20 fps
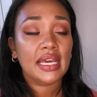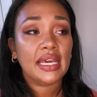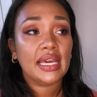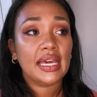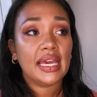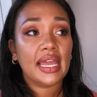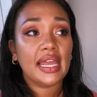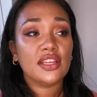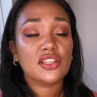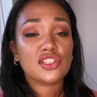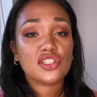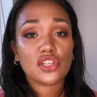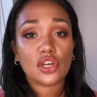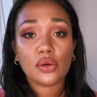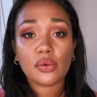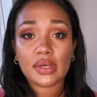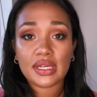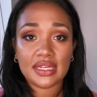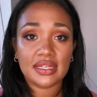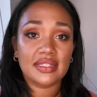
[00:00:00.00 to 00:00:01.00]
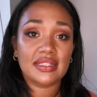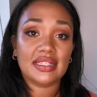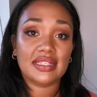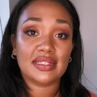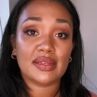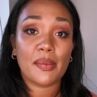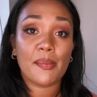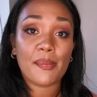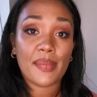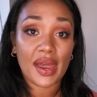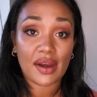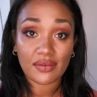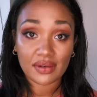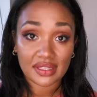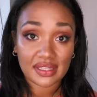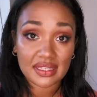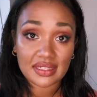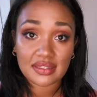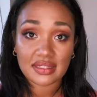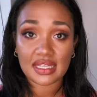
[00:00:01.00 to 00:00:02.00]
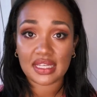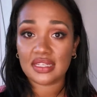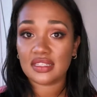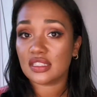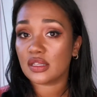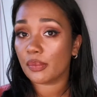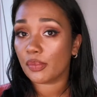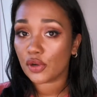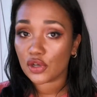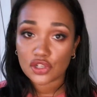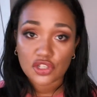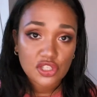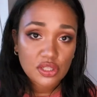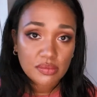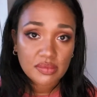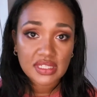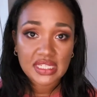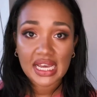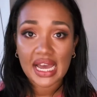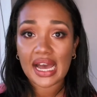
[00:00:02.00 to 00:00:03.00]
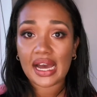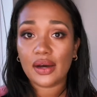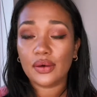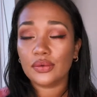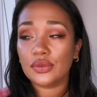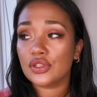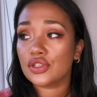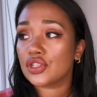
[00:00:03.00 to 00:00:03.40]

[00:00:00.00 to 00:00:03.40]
It's so easy to bury these things, to push them down,